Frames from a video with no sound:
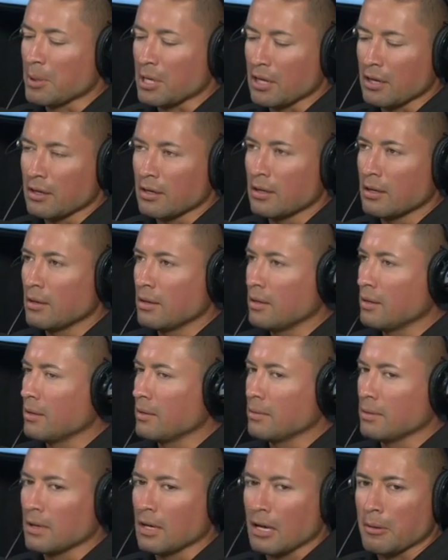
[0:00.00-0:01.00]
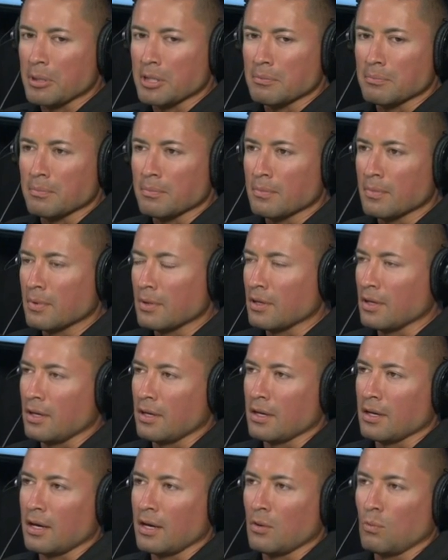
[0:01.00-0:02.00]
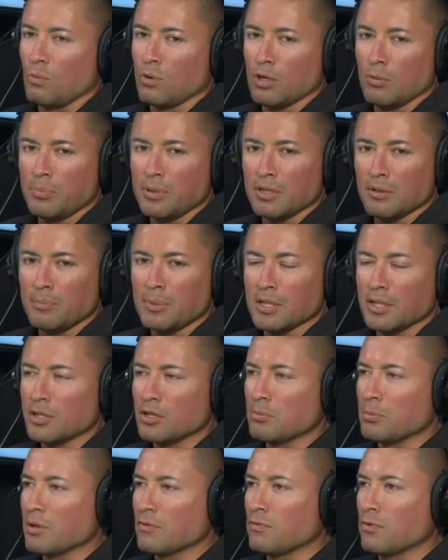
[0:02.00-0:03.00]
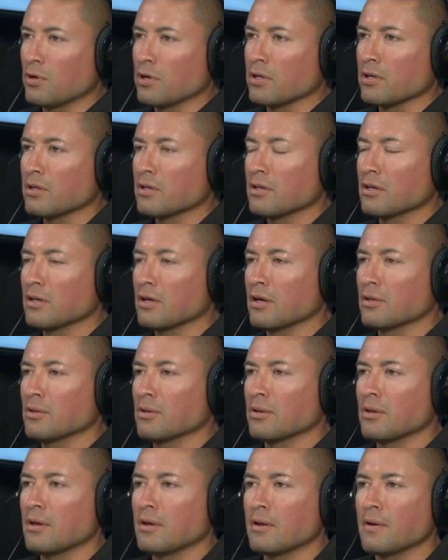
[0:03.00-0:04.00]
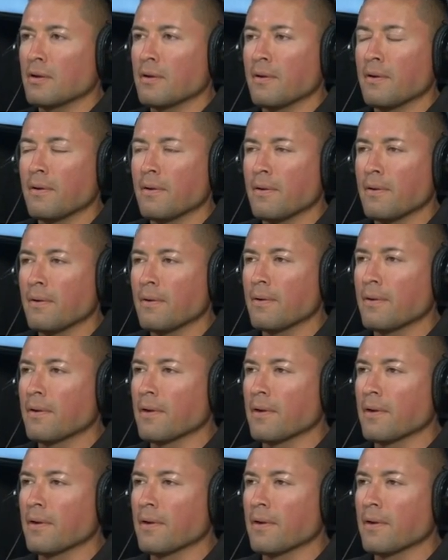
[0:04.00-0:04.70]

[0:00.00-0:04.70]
yeah, what? I, I, mean, I, I will be a billionaire by 40. I, I know that. By 40?